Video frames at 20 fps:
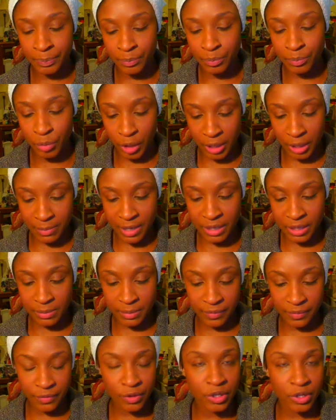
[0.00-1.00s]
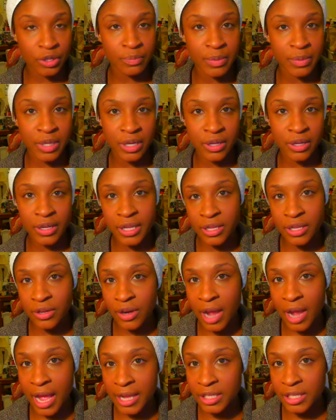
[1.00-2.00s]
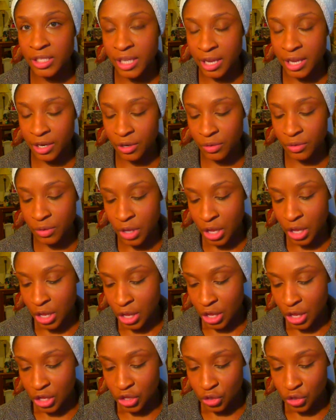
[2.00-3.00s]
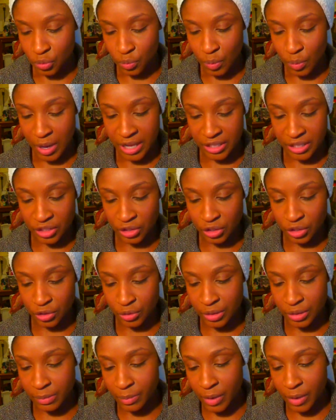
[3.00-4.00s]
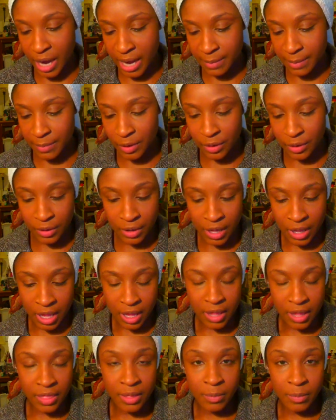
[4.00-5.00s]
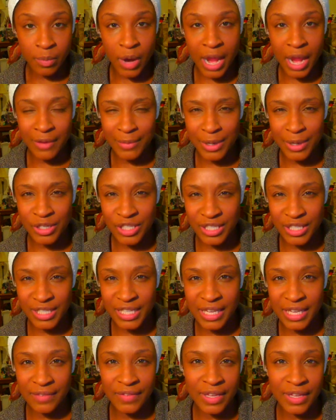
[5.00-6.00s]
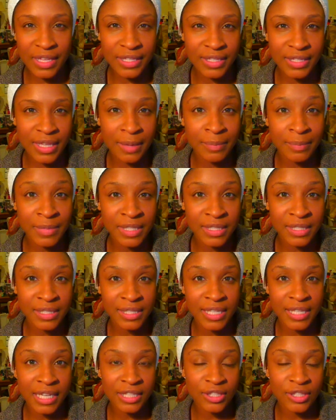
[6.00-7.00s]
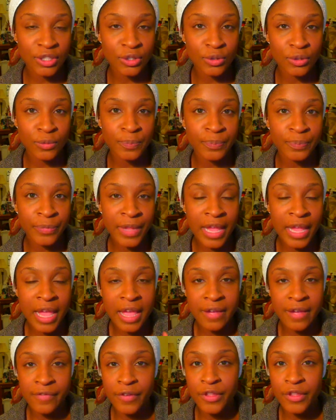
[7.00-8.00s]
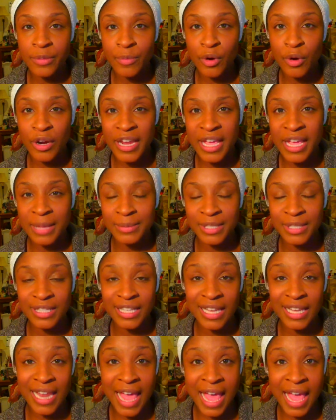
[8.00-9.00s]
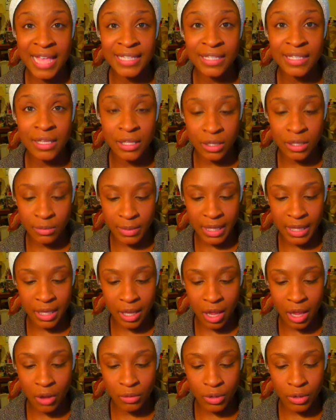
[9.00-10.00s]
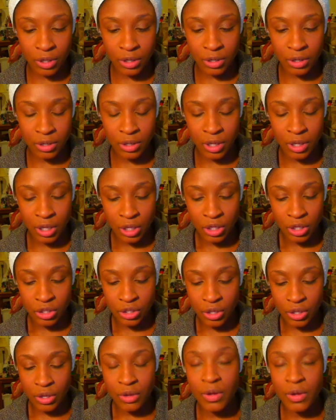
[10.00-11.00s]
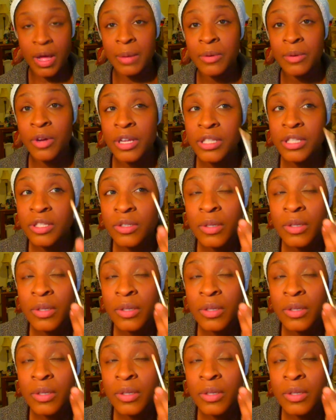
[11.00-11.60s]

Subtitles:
pretty much before you put on your eyeshadow, you want to use a primer. And the primer, just give it something to stick to, and furthermore, it helps it to last a little bit longer. So I'm going to